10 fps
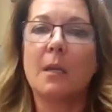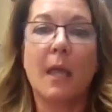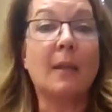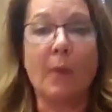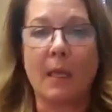
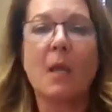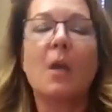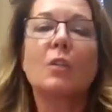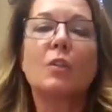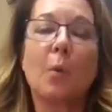Anyway,
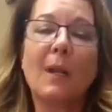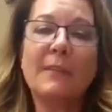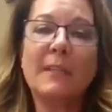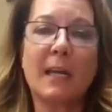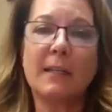so what I've
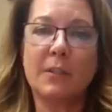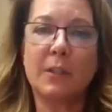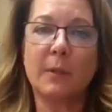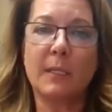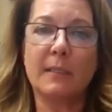decided to
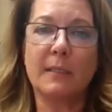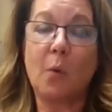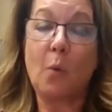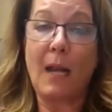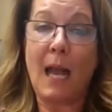do is
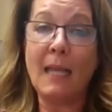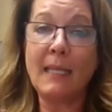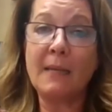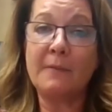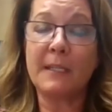when I
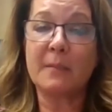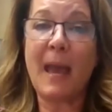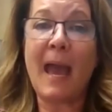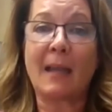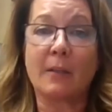give this
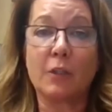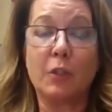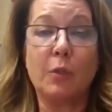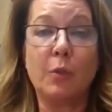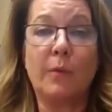back
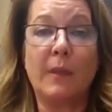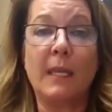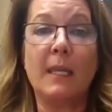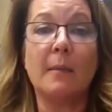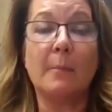to
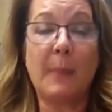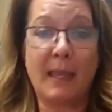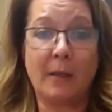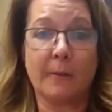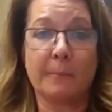the
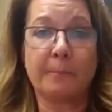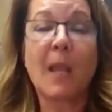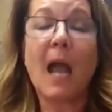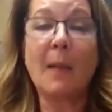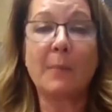banker,
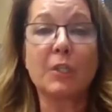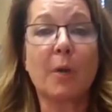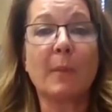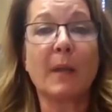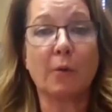I'm going to
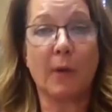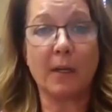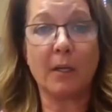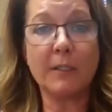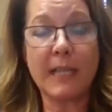show my credit
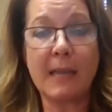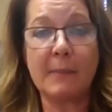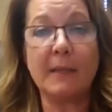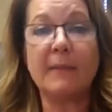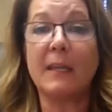card
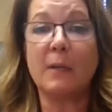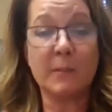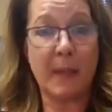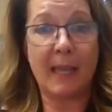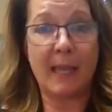statement that it
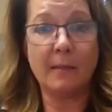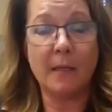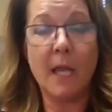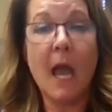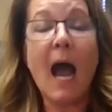was paid.
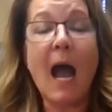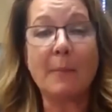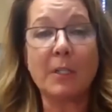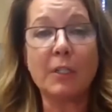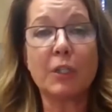I'm
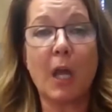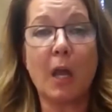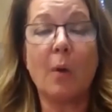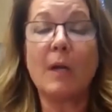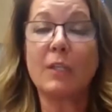going to
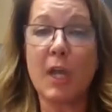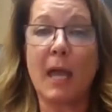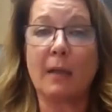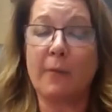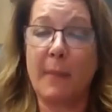show a
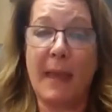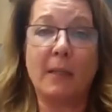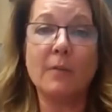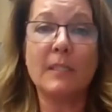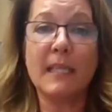check from
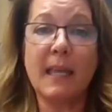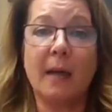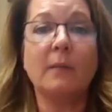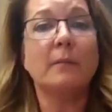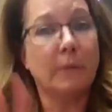
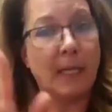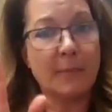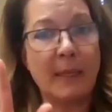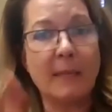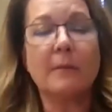LOCL,
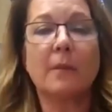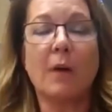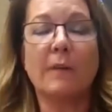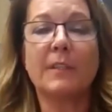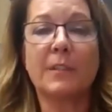that's me,
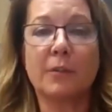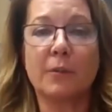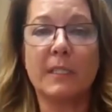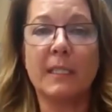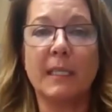Law Offices of
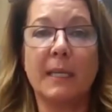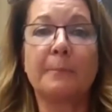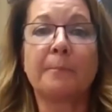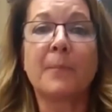Christy Lee,